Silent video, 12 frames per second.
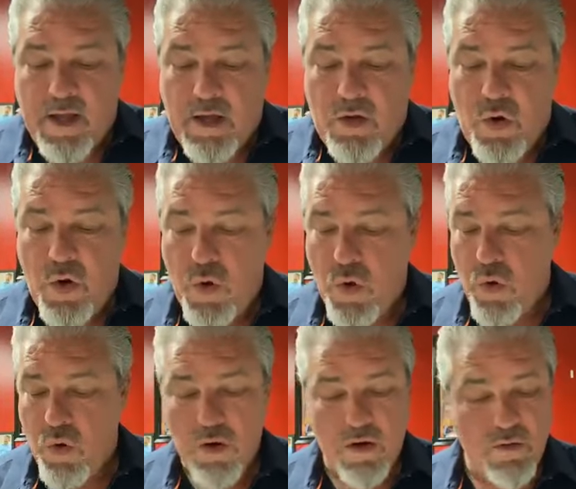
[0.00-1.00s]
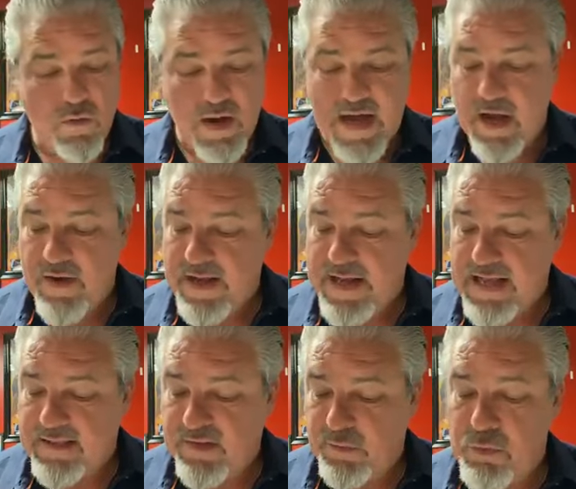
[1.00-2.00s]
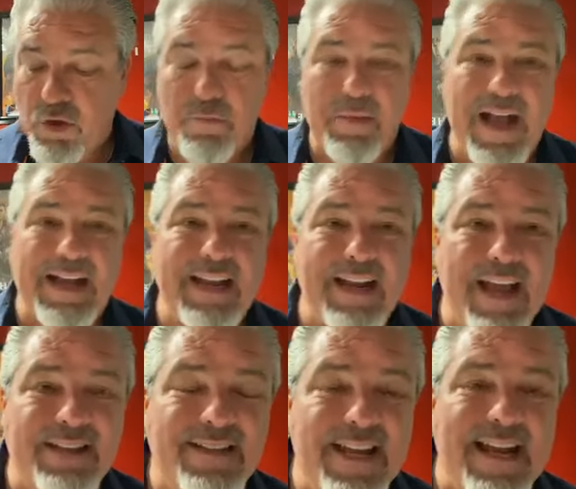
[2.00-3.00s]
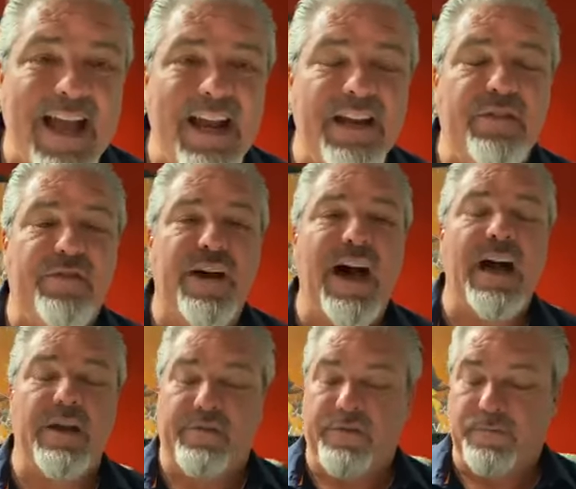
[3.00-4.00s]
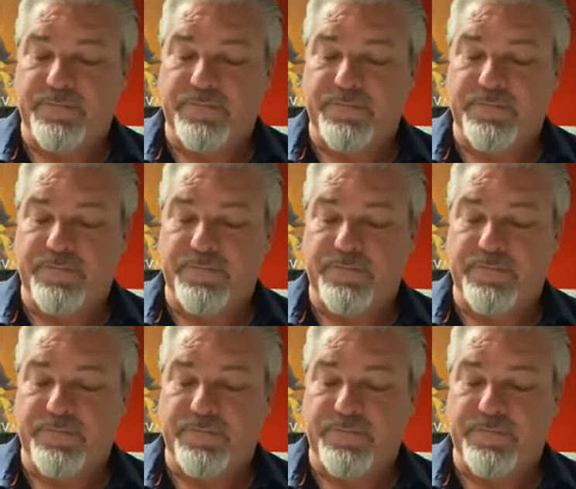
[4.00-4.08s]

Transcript: Whew. Wow, I got this book back in 1995.